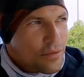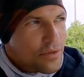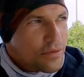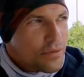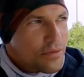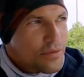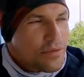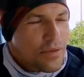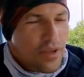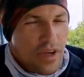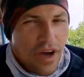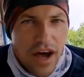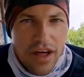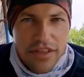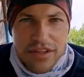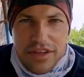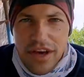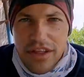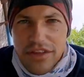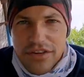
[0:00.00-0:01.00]
well,
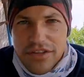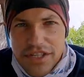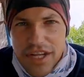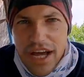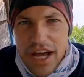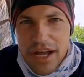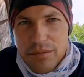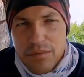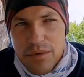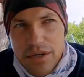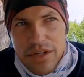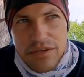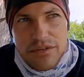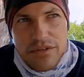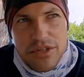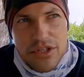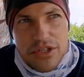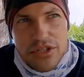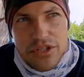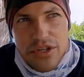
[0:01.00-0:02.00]
on the other side, we
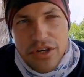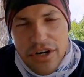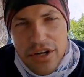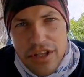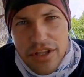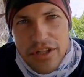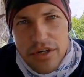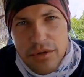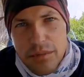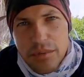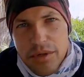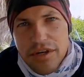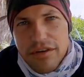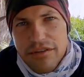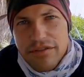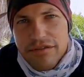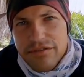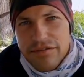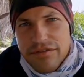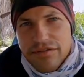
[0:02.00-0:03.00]
just took a little bit
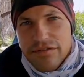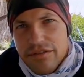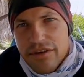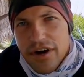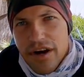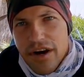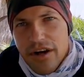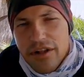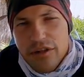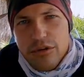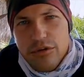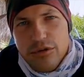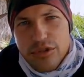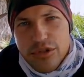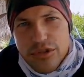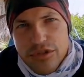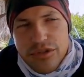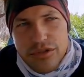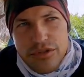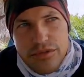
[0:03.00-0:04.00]
of
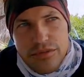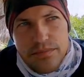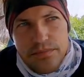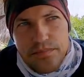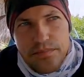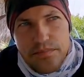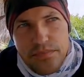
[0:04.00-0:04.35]
loose